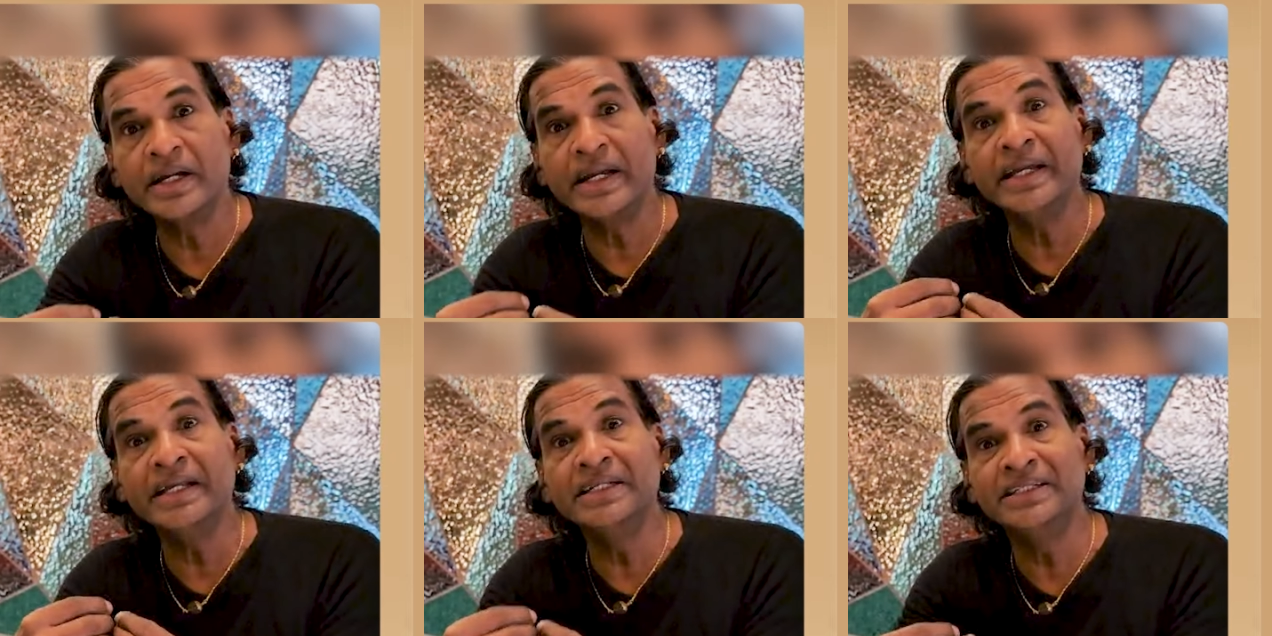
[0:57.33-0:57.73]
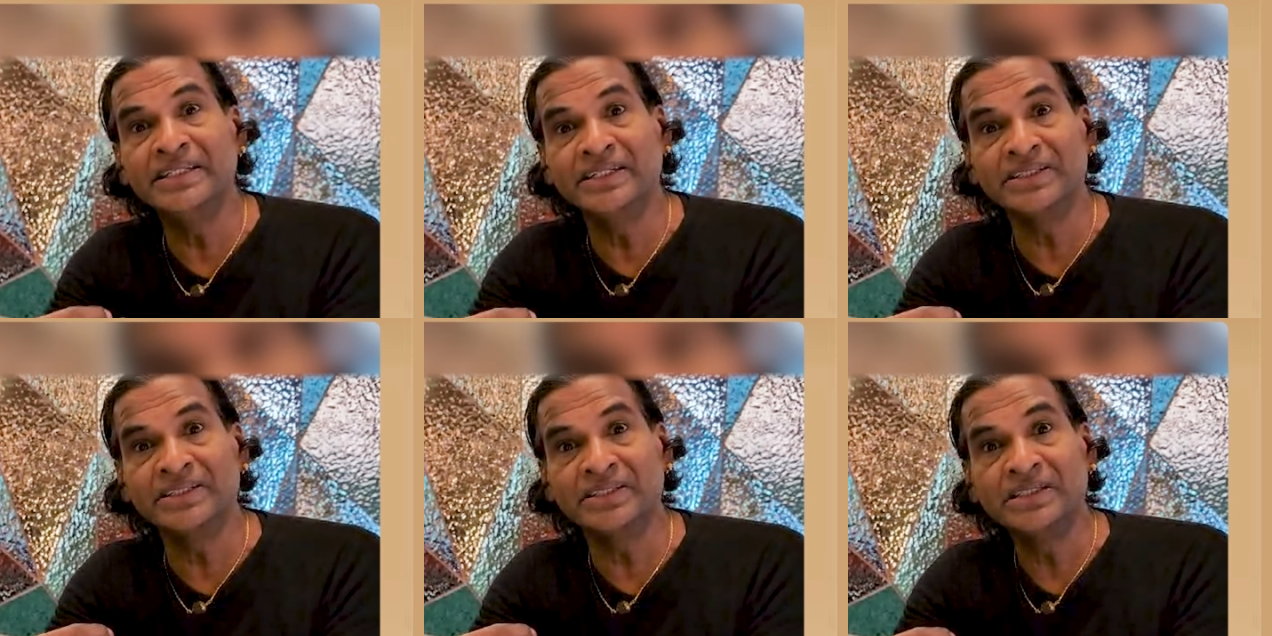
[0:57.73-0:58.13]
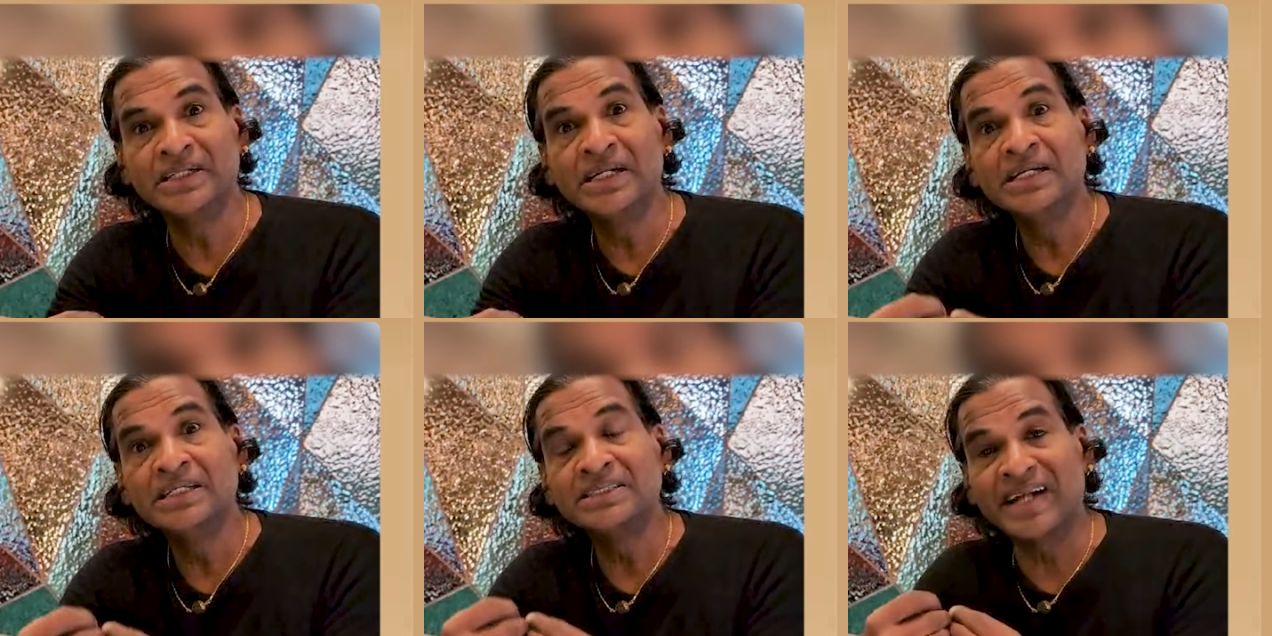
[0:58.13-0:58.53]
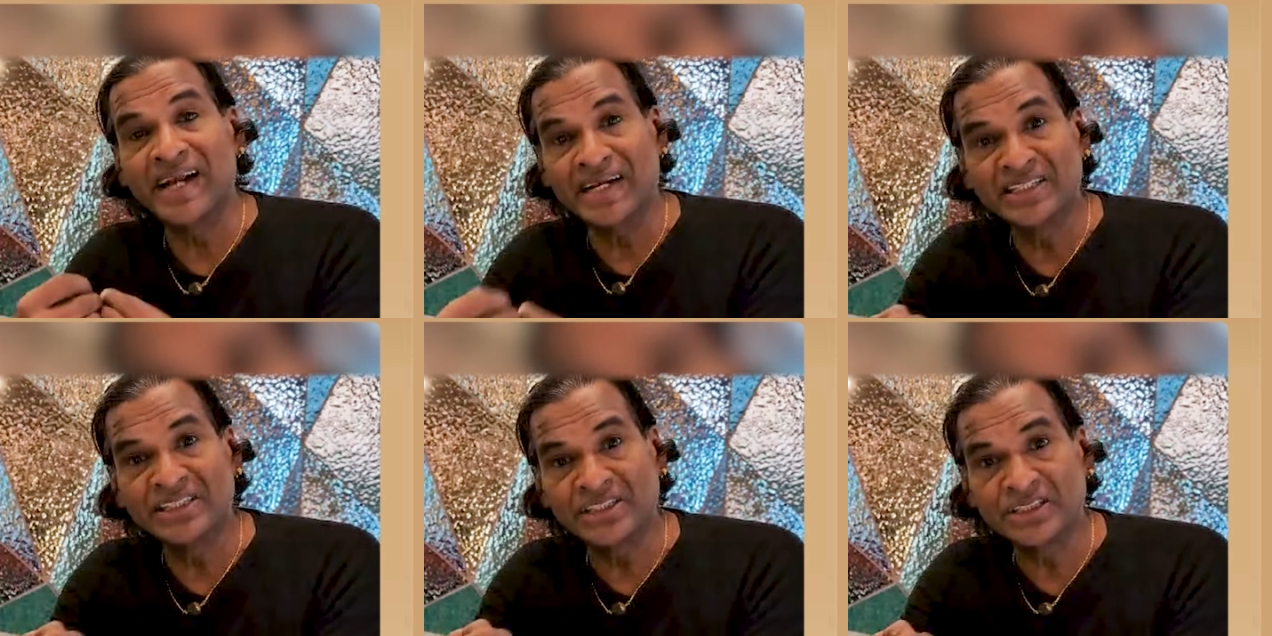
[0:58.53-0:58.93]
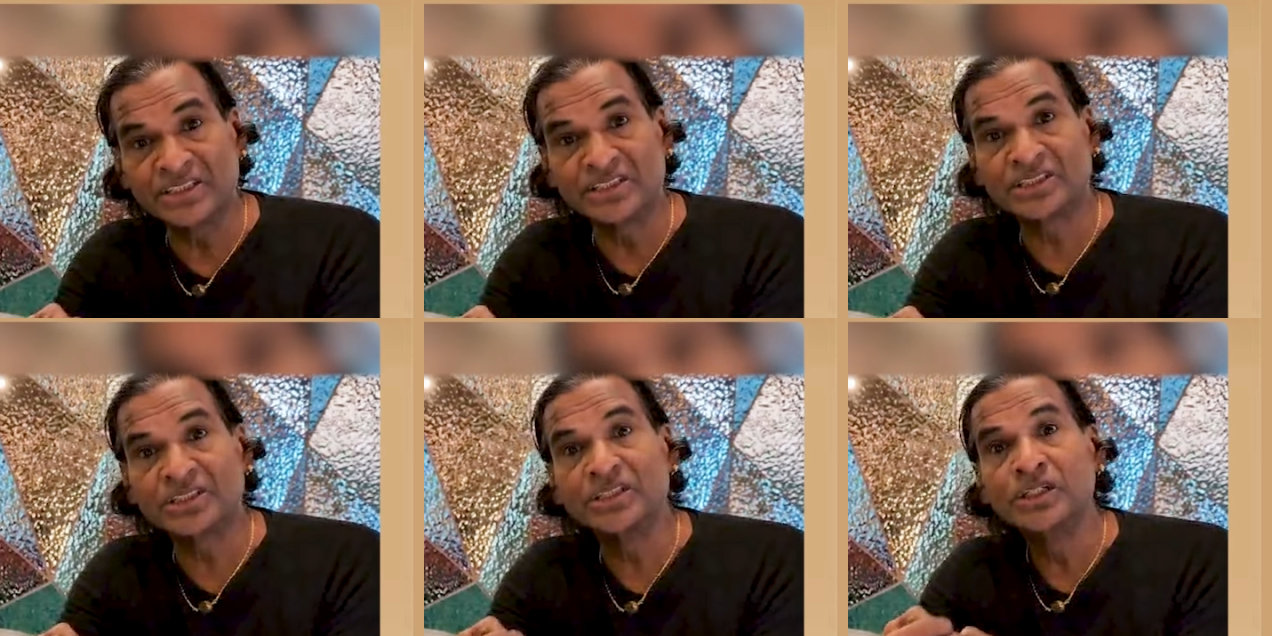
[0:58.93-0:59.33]
Indian
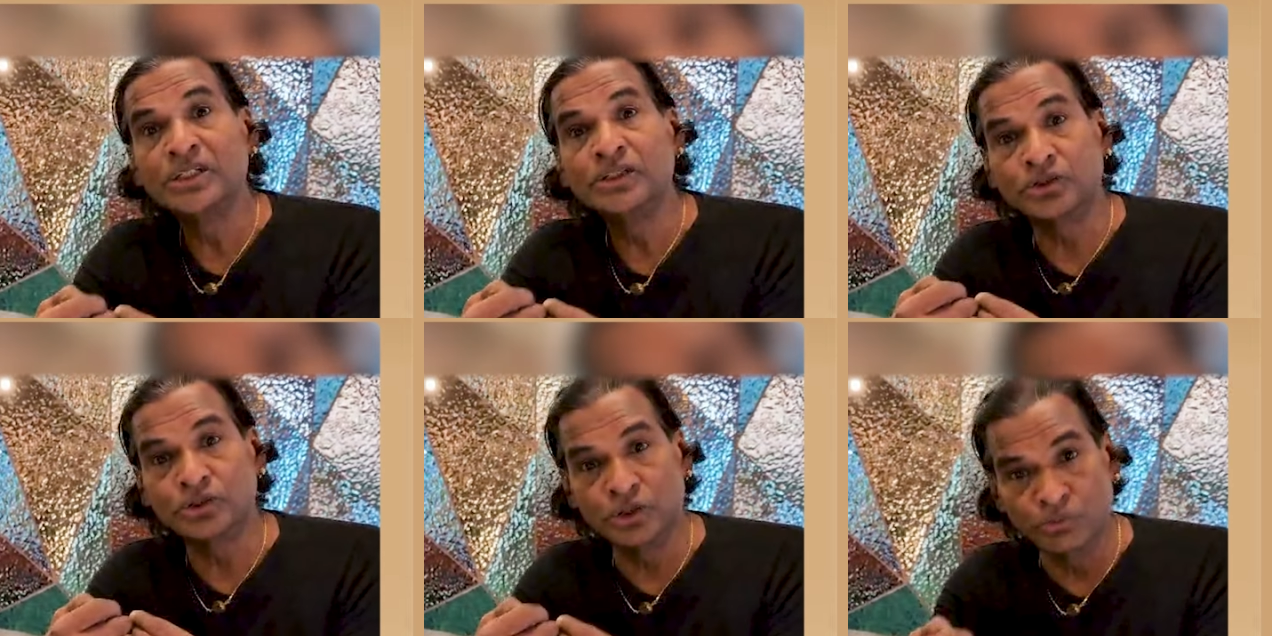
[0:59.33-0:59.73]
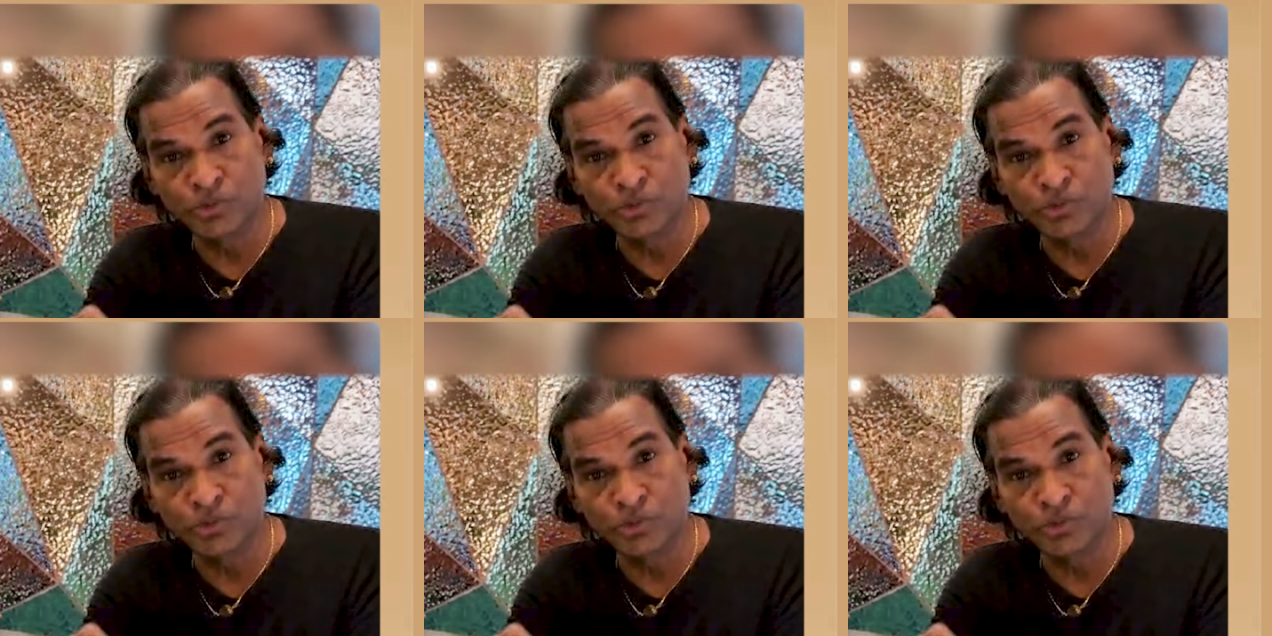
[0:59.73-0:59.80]
traditions to the